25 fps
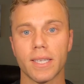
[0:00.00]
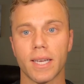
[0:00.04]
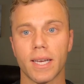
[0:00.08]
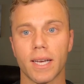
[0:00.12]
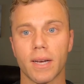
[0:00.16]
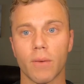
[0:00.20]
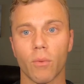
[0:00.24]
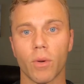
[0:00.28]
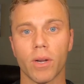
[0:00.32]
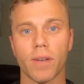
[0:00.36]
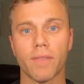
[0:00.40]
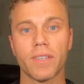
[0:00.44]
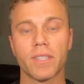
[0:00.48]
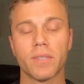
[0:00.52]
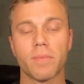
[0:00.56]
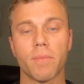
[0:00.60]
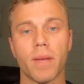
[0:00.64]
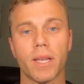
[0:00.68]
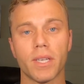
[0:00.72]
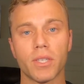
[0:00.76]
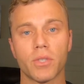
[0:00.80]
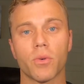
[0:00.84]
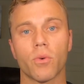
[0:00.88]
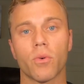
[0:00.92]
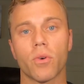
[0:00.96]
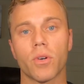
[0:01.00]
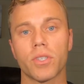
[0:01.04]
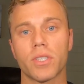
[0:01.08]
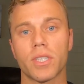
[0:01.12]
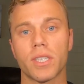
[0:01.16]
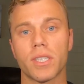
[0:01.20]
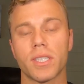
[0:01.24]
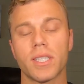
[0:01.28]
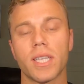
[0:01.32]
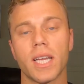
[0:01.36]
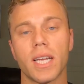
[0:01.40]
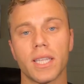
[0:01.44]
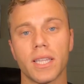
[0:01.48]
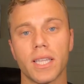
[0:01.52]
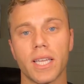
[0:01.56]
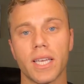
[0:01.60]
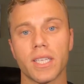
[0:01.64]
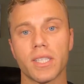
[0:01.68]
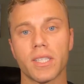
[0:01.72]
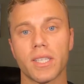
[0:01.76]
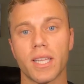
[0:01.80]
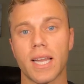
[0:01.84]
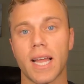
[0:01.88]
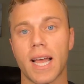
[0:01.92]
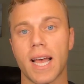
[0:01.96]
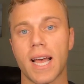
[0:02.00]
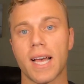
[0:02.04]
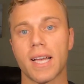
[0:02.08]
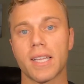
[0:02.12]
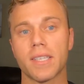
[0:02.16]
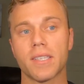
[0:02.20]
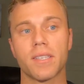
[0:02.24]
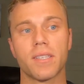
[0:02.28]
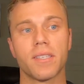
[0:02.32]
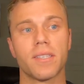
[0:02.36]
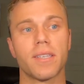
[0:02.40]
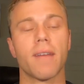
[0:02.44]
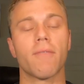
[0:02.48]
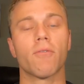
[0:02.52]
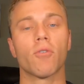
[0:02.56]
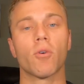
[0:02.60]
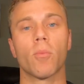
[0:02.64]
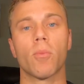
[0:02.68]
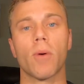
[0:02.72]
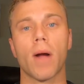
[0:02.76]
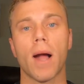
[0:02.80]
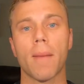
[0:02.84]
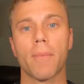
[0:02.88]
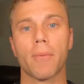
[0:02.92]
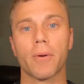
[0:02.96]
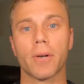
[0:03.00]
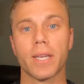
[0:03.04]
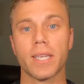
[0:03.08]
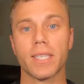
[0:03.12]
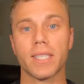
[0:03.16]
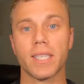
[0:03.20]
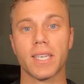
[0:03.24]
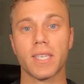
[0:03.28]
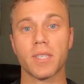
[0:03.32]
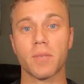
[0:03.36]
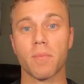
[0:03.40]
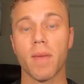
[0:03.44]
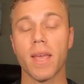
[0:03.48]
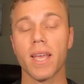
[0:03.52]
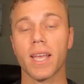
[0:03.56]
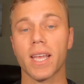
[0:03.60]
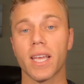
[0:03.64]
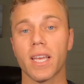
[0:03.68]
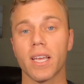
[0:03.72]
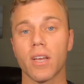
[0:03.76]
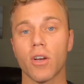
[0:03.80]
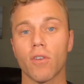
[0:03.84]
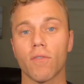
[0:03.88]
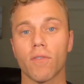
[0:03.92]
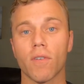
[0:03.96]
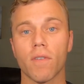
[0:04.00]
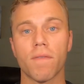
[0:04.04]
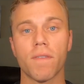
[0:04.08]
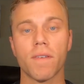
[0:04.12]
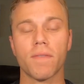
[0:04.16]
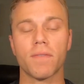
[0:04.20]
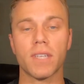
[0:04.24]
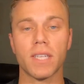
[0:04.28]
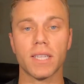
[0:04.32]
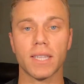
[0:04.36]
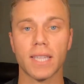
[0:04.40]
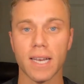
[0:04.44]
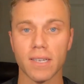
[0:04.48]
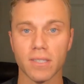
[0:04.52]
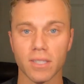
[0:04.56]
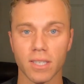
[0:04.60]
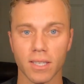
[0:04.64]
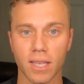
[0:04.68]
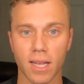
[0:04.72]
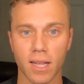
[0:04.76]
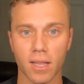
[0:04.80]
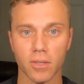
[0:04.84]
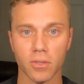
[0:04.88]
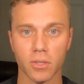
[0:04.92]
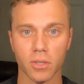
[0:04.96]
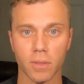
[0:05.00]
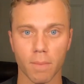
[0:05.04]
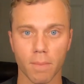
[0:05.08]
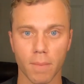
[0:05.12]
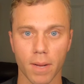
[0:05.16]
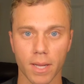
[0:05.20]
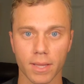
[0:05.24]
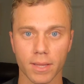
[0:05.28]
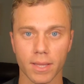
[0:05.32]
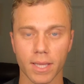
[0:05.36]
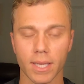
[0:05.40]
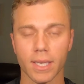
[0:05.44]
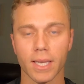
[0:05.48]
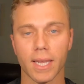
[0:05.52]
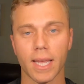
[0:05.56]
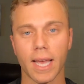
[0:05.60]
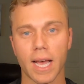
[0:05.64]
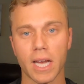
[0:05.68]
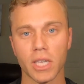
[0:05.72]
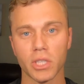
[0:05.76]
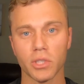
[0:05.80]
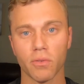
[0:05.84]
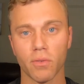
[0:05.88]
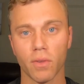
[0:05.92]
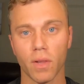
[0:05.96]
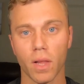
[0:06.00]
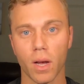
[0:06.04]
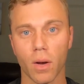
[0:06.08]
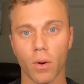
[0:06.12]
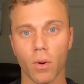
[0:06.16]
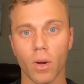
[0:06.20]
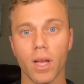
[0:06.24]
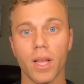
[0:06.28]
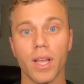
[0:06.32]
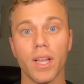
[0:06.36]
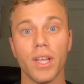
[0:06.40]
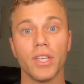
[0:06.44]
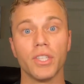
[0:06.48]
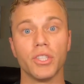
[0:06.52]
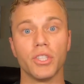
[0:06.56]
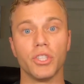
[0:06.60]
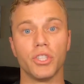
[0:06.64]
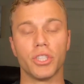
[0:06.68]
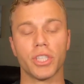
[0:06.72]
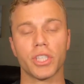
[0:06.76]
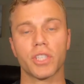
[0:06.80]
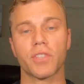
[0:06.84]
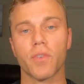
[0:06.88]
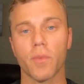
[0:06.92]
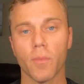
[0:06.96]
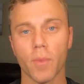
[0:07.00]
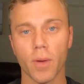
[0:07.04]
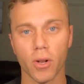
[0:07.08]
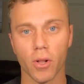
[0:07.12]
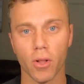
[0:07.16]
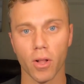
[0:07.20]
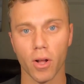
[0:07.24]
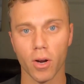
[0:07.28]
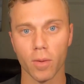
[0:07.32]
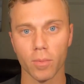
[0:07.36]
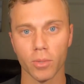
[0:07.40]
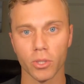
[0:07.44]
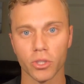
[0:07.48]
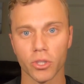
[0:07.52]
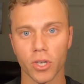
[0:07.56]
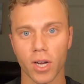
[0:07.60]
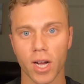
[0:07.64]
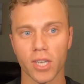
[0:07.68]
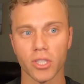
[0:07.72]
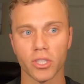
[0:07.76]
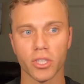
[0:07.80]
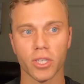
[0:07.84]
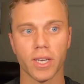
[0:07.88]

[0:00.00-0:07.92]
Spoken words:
one of his mentors, has done this and has several properties and is making over $15,000 a month in cash flow just from rental arbitrage.